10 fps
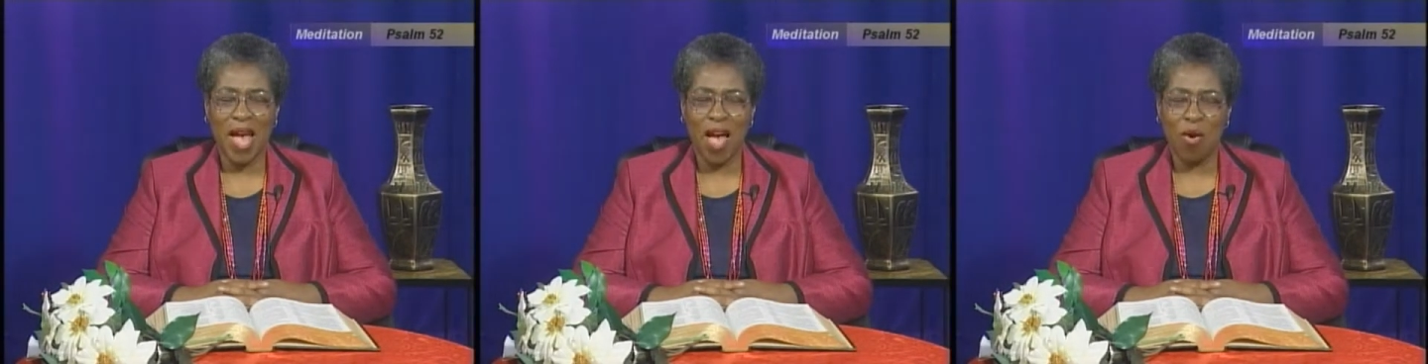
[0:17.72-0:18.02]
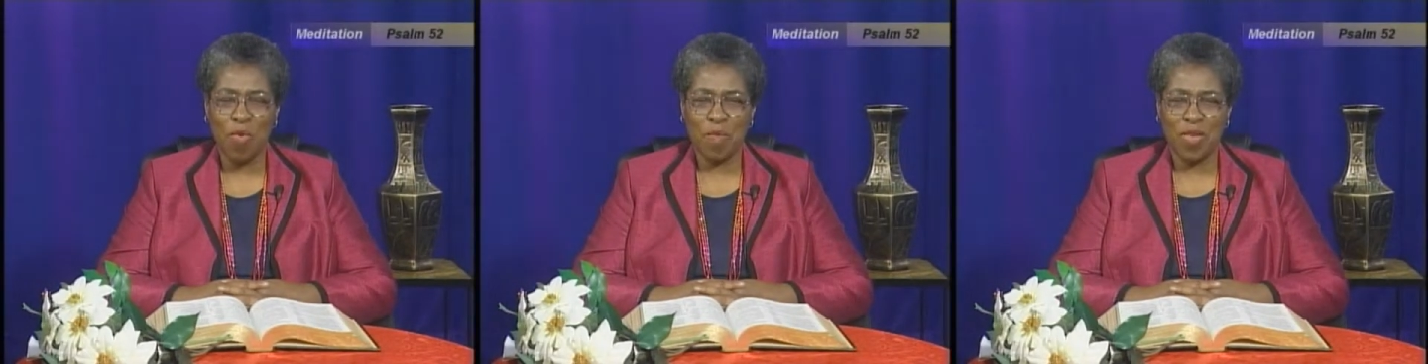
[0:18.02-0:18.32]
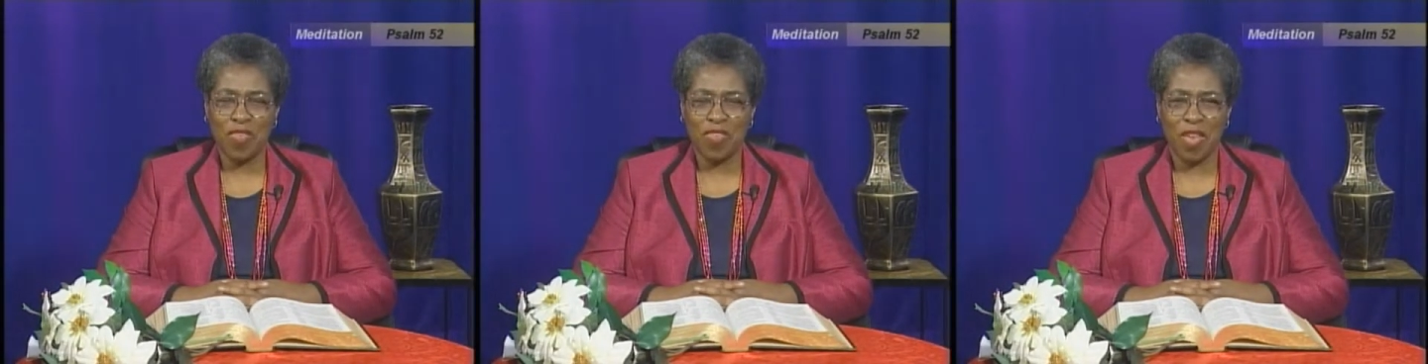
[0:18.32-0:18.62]
I will be
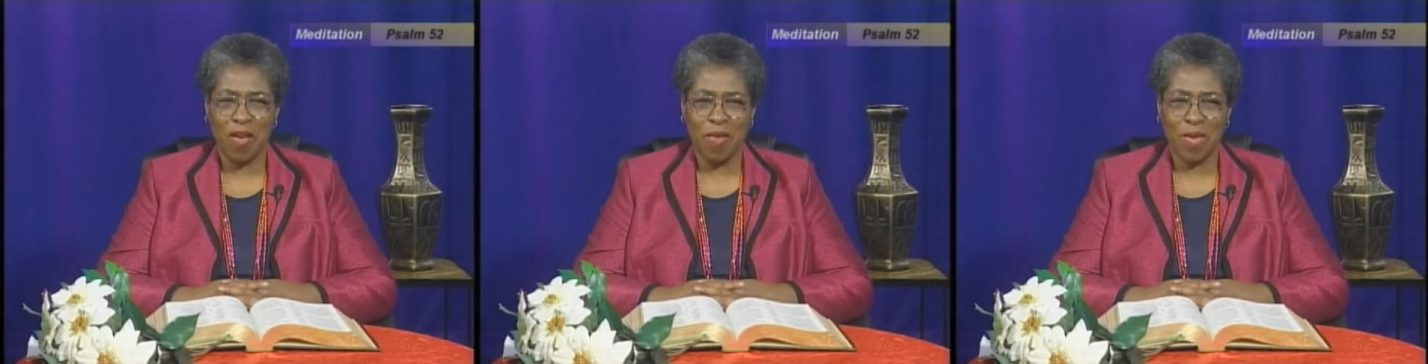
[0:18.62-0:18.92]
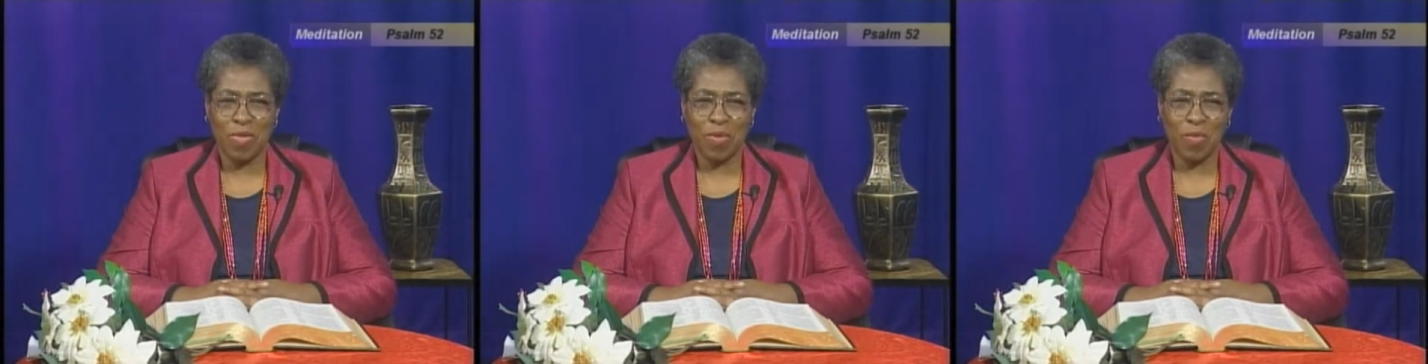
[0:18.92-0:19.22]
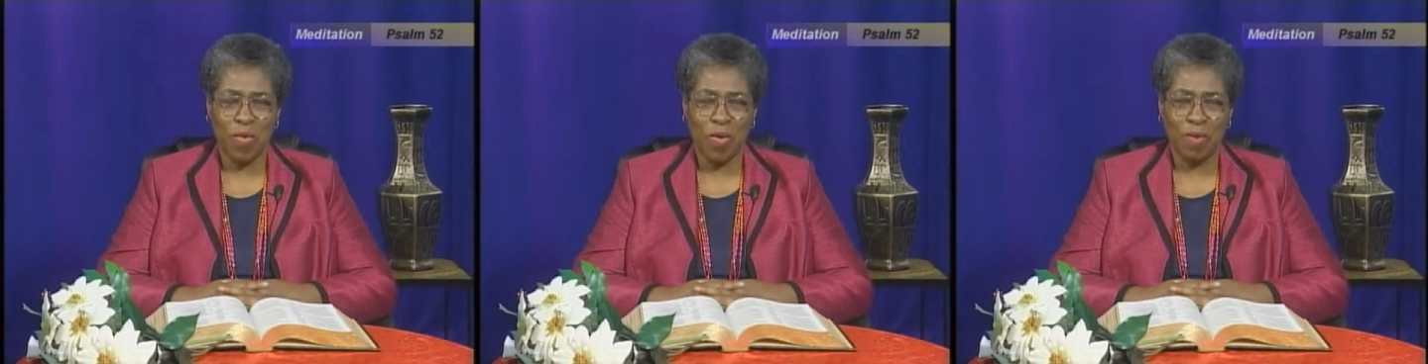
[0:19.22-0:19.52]
sharing the
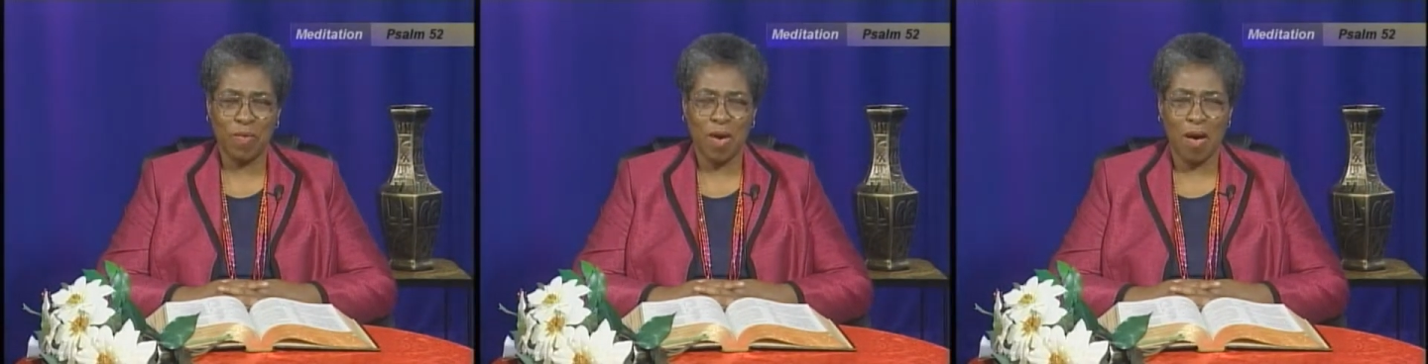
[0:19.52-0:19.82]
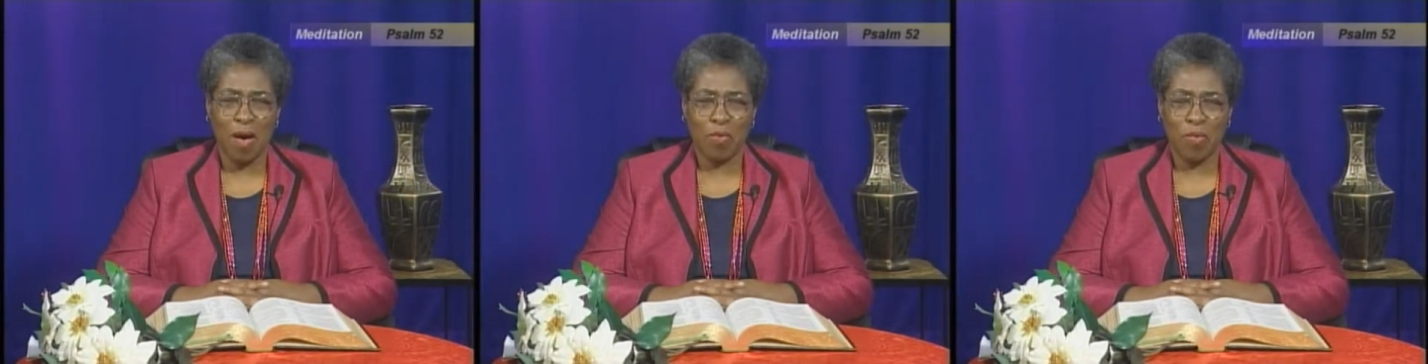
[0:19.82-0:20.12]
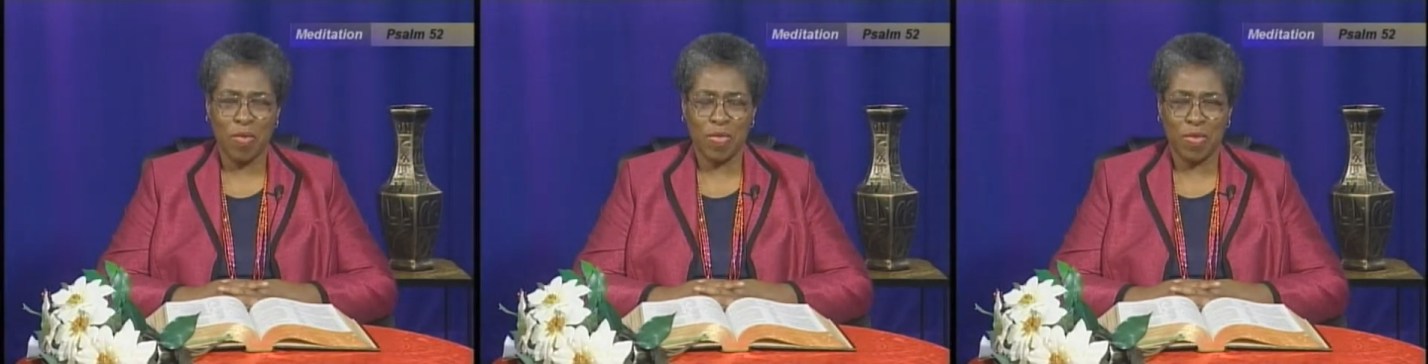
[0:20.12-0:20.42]
Word of God
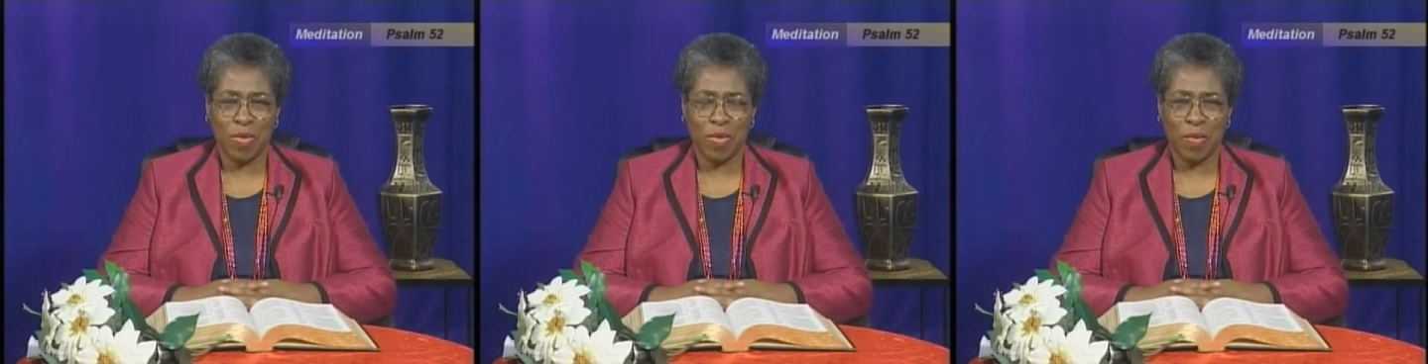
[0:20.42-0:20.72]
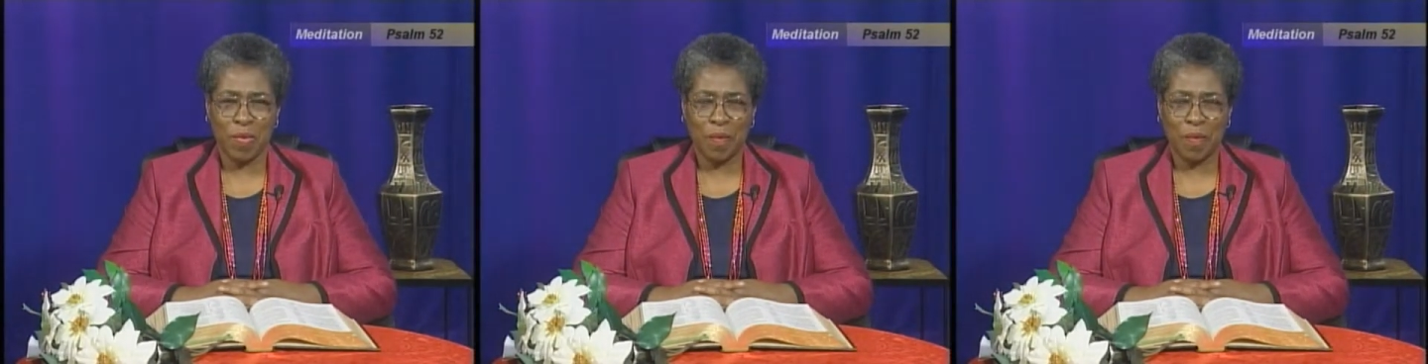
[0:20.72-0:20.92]
with you.